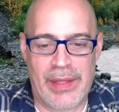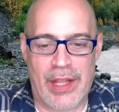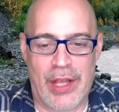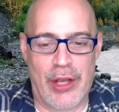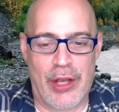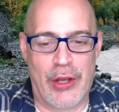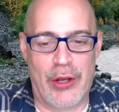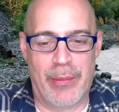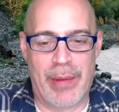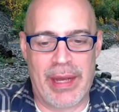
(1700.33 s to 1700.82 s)

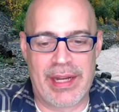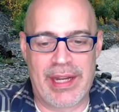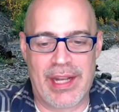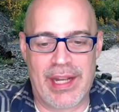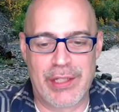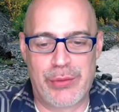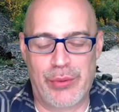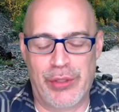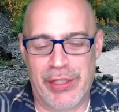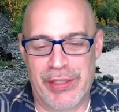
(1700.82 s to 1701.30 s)
Oh my
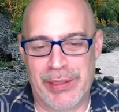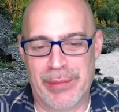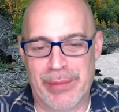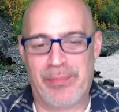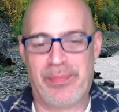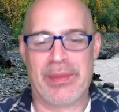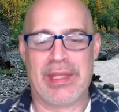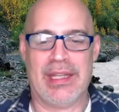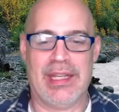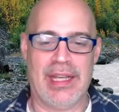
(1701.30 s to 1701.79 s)
gosh,
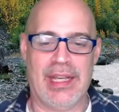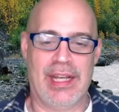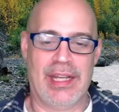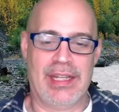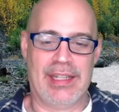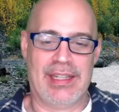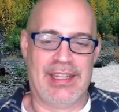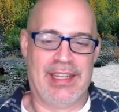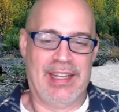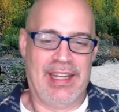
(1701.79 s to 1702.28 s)
William!
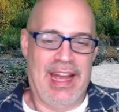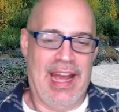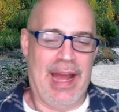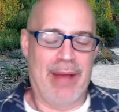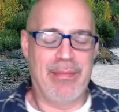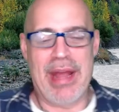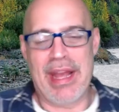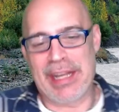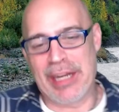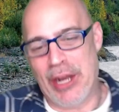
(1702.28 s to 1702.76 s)

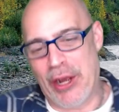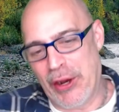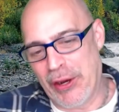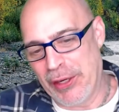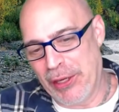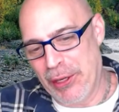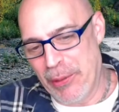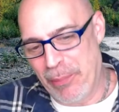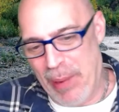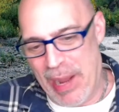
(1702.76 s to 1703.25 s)
I'm not going to
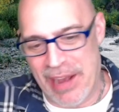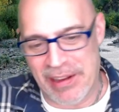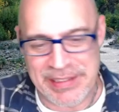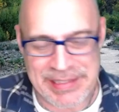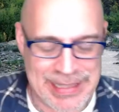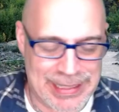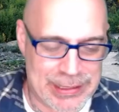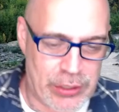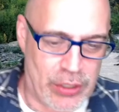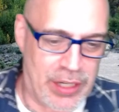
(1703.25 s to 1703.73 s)
argue
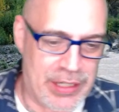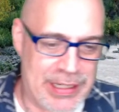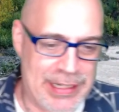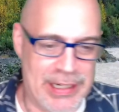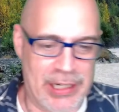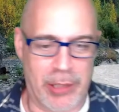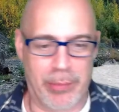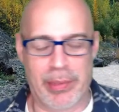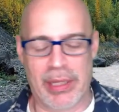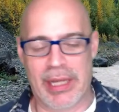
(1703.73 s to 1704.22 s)
politics on
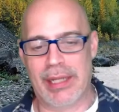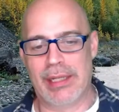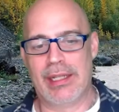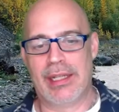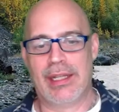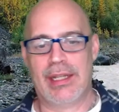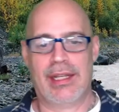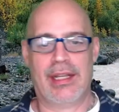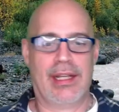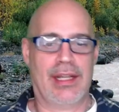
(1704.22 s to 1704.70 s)
here, but
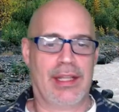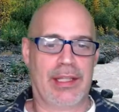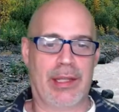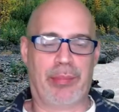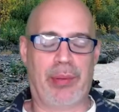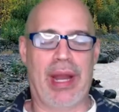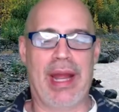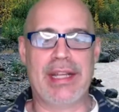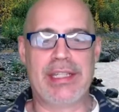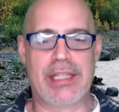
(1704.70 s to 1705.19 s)
the
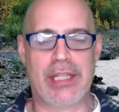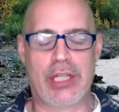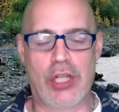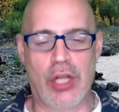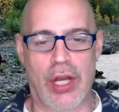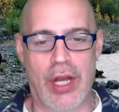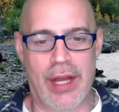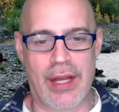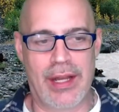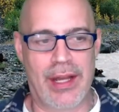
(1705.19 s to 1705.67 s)
price
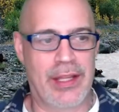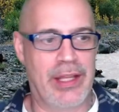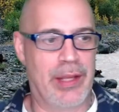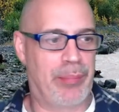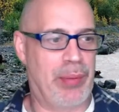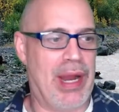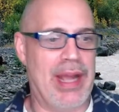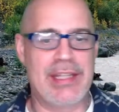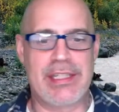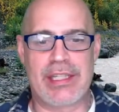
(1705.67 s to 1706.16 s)

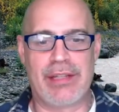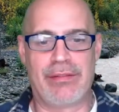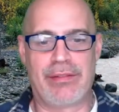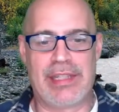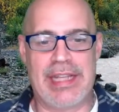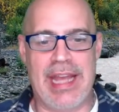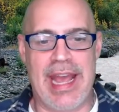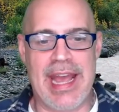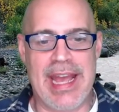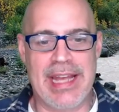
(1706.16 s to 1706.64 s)
of
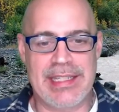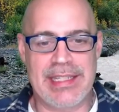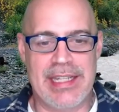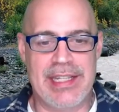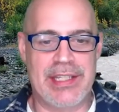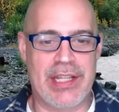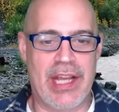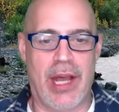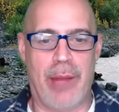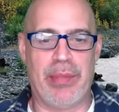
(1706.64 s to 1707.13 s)
gas
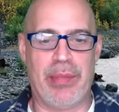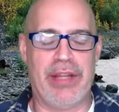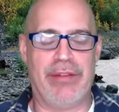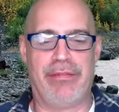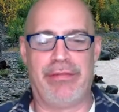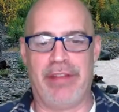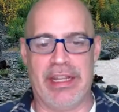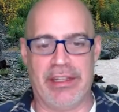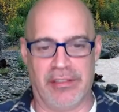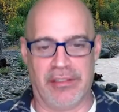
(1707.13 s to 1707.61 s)
is up in
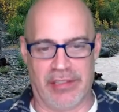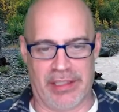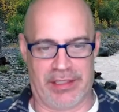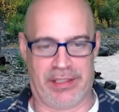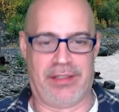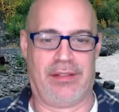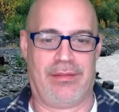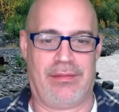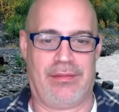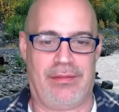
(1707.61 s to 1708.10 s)

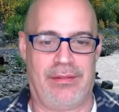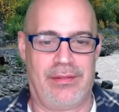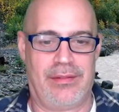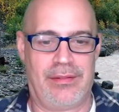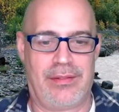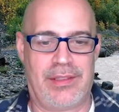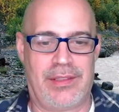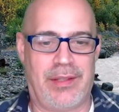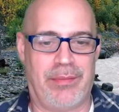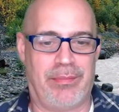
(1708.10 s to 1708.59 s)
Finland.
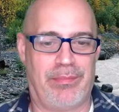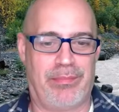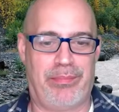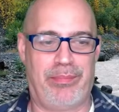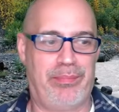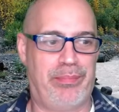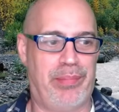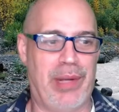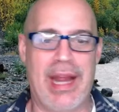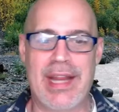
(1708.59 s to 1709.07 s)
The
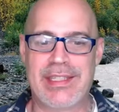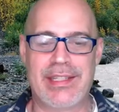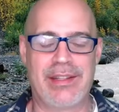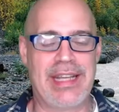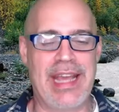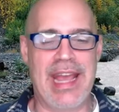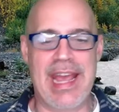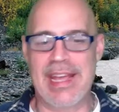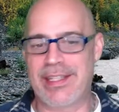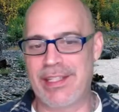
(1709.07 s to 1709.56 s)
price of
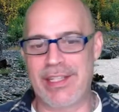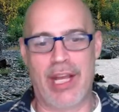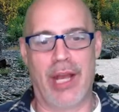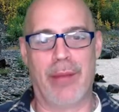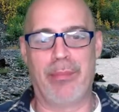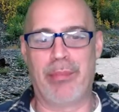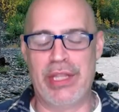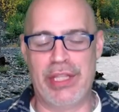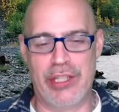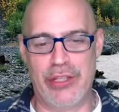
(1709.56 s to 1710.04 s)
gas is
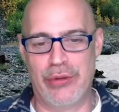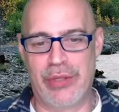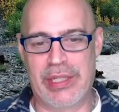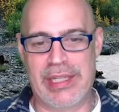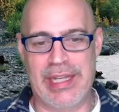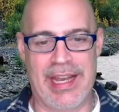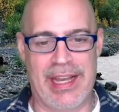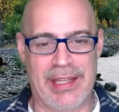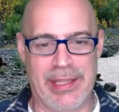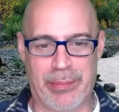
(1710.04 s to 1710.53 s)
up in the
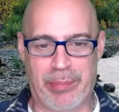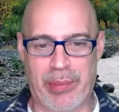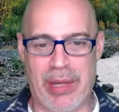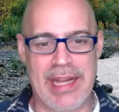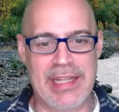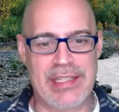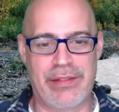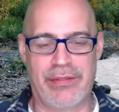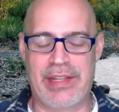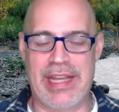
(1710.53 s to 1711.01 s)
UK. The
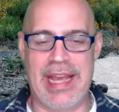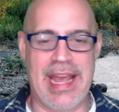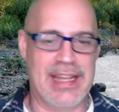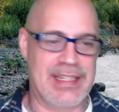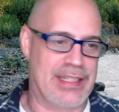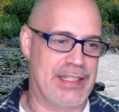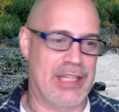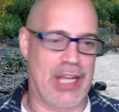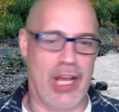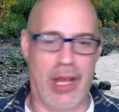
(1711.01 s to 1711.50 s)
price of
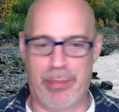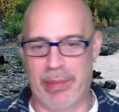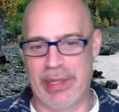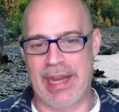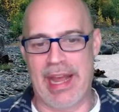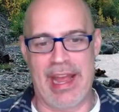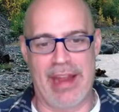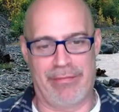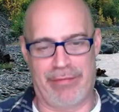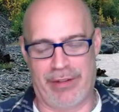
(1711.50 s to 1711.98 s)
gas is up in
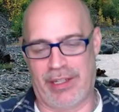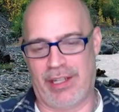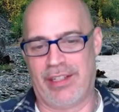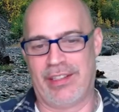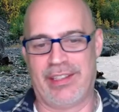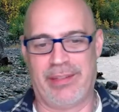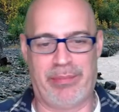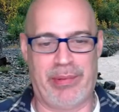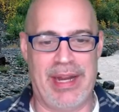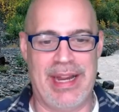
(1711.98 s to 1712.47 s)
Africa.
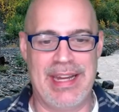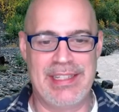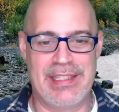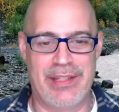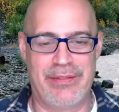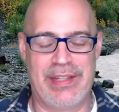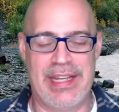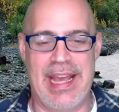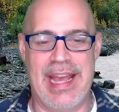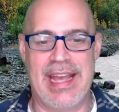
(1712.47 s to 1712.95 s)
The price
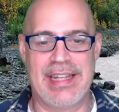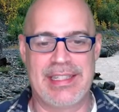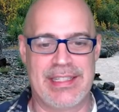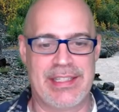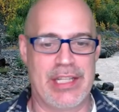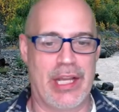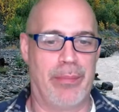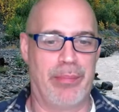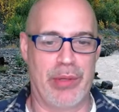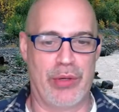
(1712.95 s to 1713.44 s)
of gas
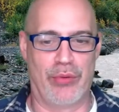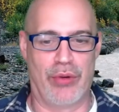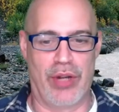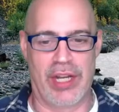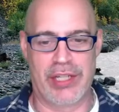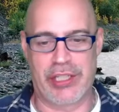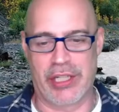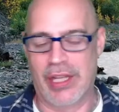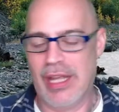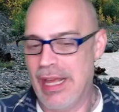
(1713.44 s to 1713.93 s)
is up in
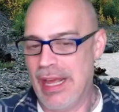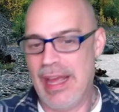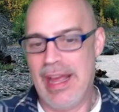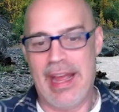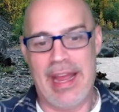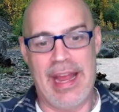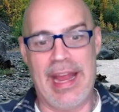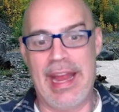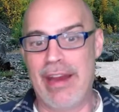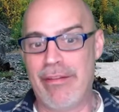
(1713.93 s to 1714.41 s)
Russia.
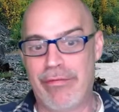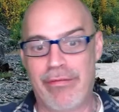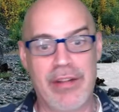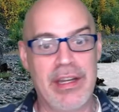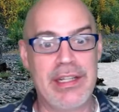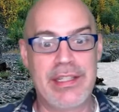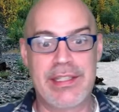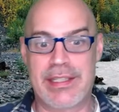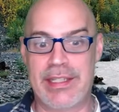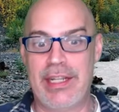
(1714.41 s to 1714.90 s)

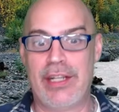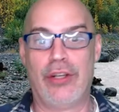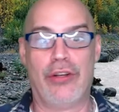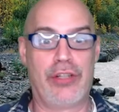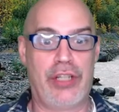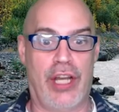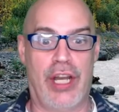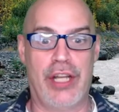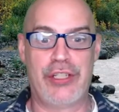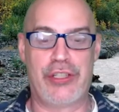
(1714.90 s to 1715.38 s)
Every single
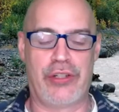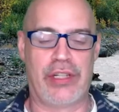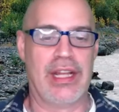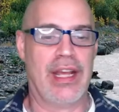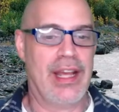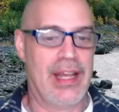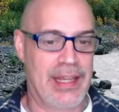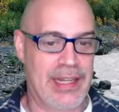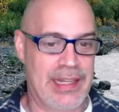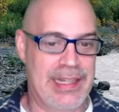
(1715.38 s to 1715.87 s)
country,
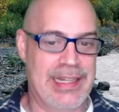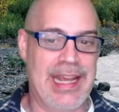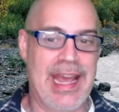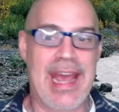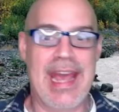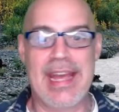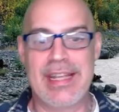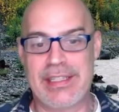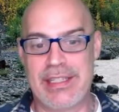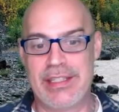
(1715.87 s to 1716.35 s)

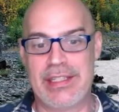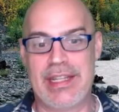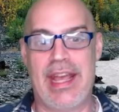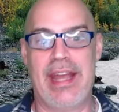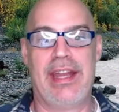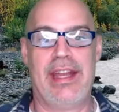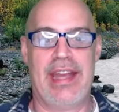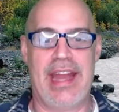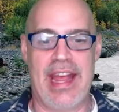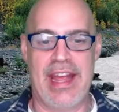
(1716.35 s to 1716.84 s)
gas is at
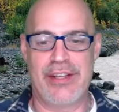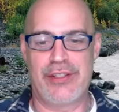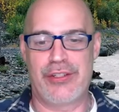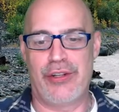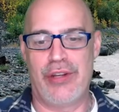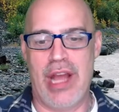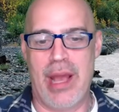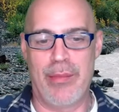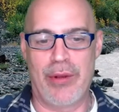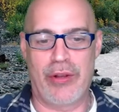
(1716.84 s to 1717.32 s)
an
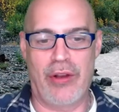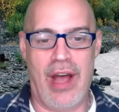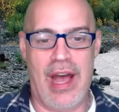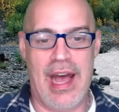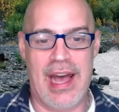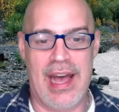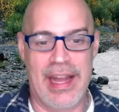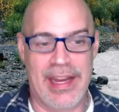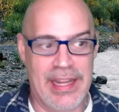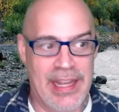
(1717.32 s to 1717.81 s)
astronomical
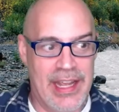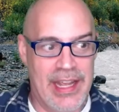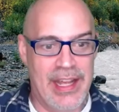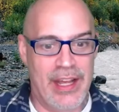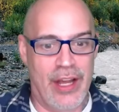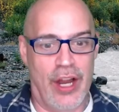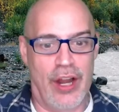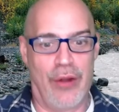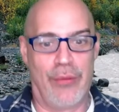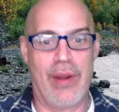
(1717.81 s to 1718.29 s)
high
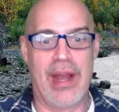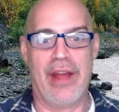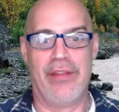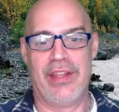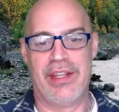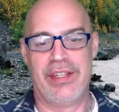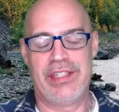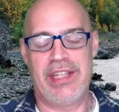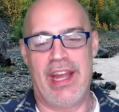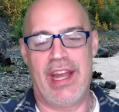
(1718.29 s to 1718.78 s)
around
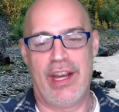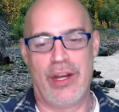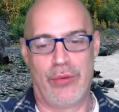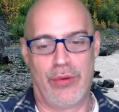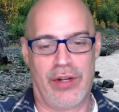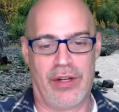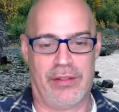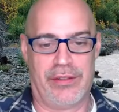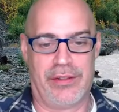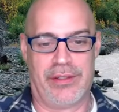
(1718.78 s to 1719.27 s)
the entire
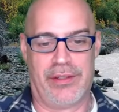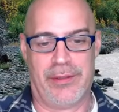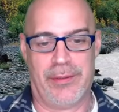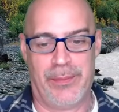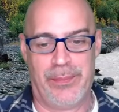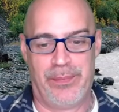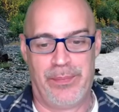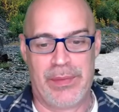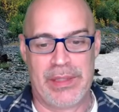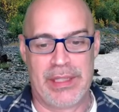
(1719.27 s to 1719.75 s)
world.
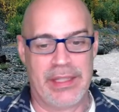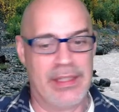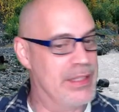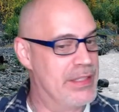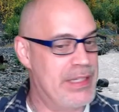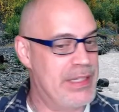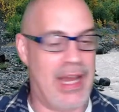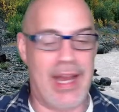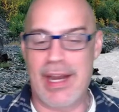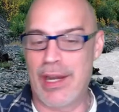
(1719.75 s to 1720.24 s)
The
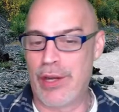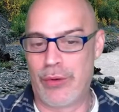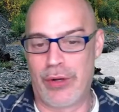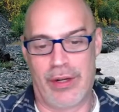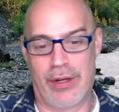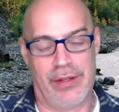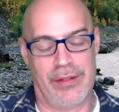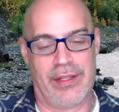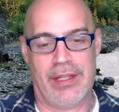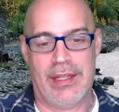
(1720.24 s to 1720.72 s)
entire
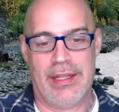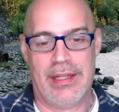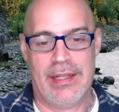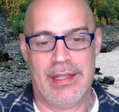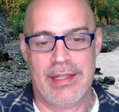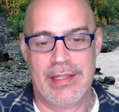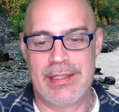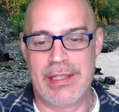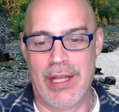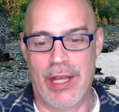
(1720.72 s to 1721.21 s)
world.
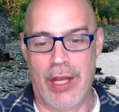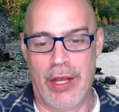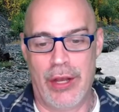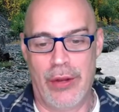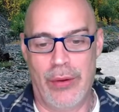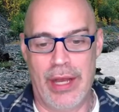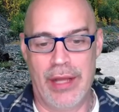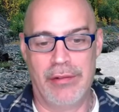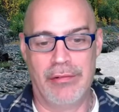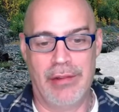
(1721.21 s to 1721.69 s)

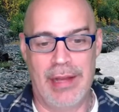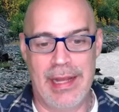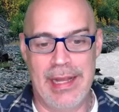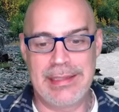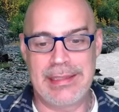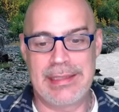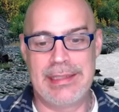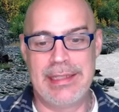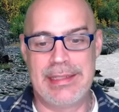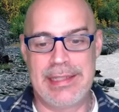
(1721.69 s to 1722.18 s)
So
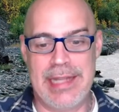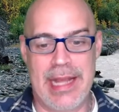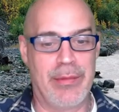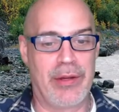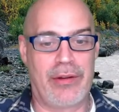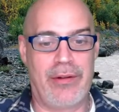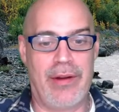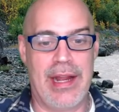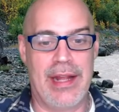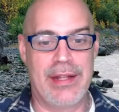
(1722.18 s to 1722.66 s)
unless the
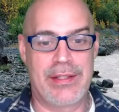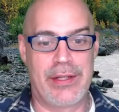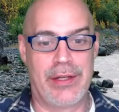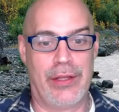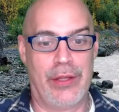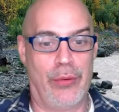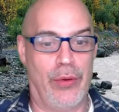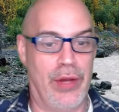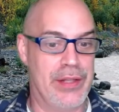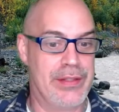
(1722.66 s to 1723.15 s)
Democrats are
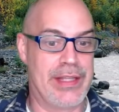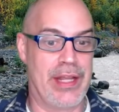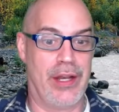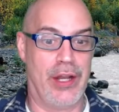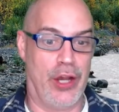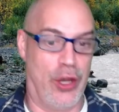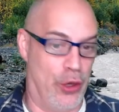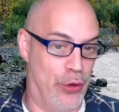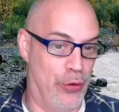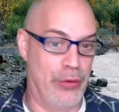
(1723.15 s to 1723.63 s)
the ones that
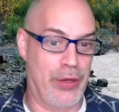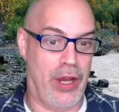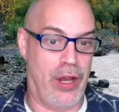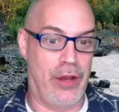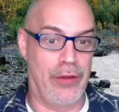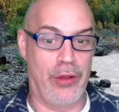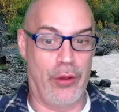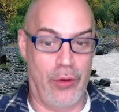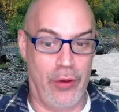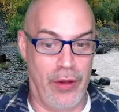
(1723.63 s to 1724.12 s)
own
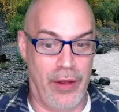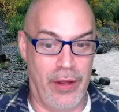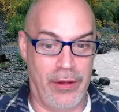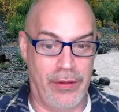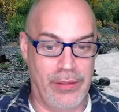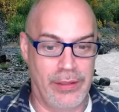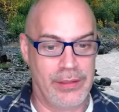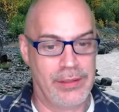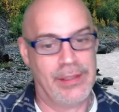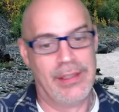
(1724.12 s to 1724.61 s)
all the
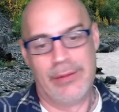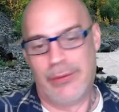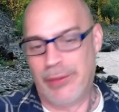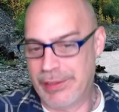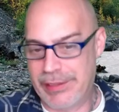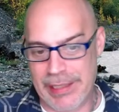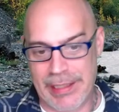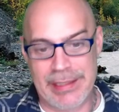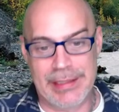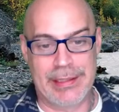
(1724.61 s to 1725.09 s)
oil,
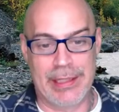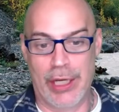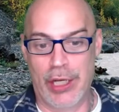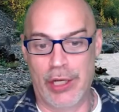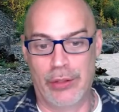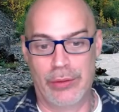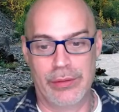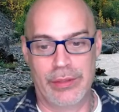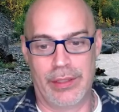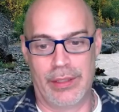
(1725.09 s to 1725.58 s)
which they
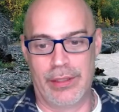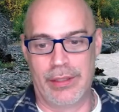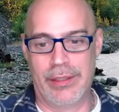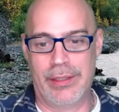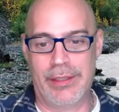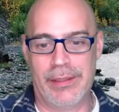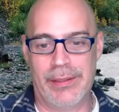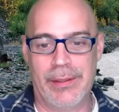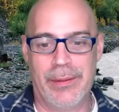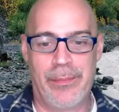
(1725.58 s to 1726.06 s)
don't,
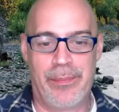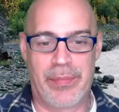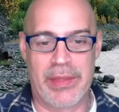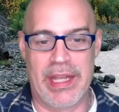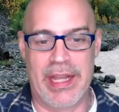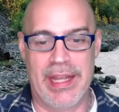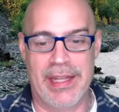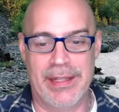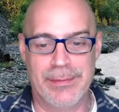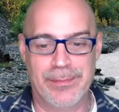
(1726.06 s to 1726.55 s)

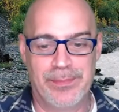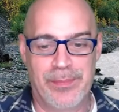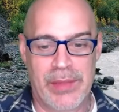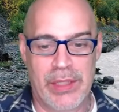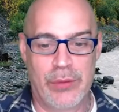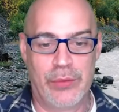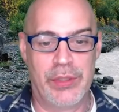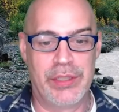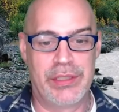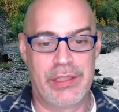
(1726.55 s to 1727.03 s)
then
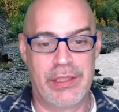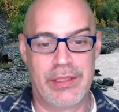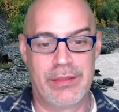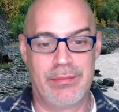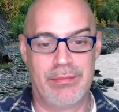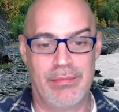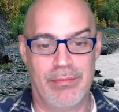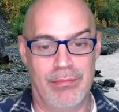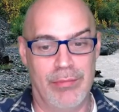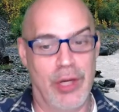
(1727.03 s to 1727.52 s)
which is
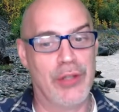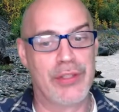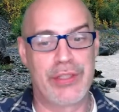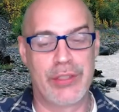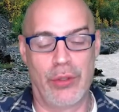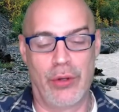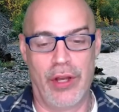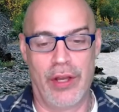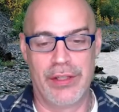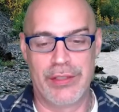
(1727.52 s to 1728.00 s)
most
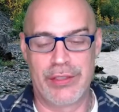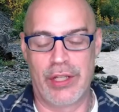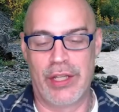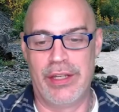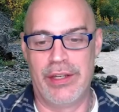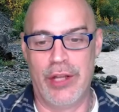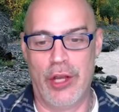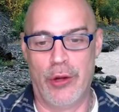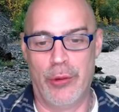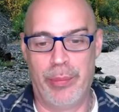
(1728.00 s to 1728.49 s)
of the oil is
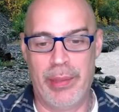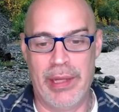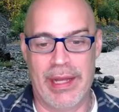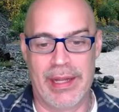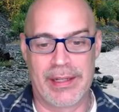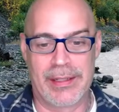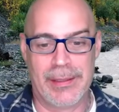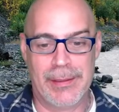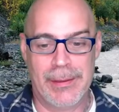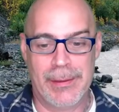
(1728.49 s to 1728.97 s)
in OPEC.